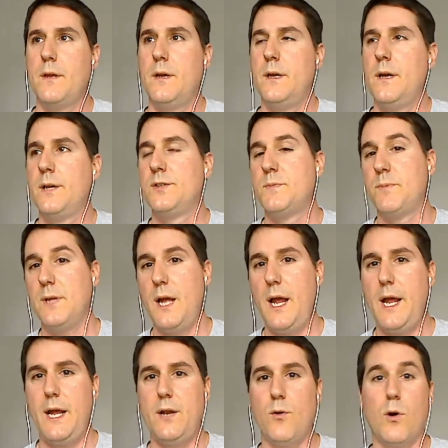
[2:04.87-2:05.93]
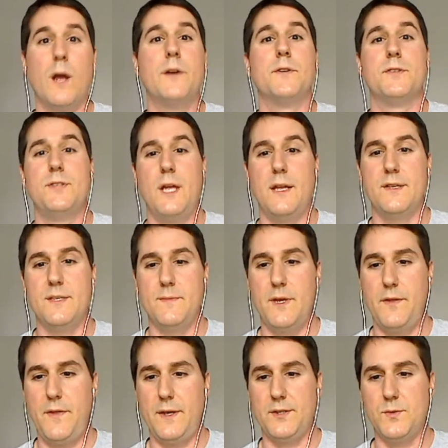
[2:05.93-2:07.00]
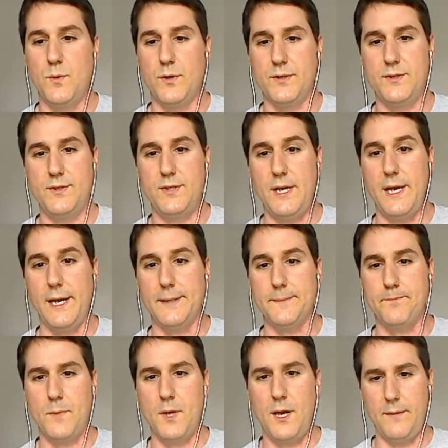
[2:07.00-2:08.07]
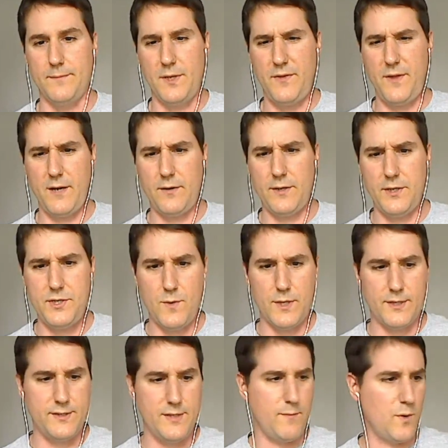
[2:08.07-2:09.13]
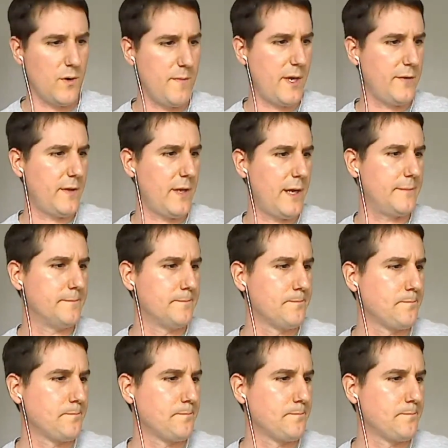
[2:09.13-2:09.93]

explain or understand some of the things we're seeing. Nathaniel, did you want to say more about that?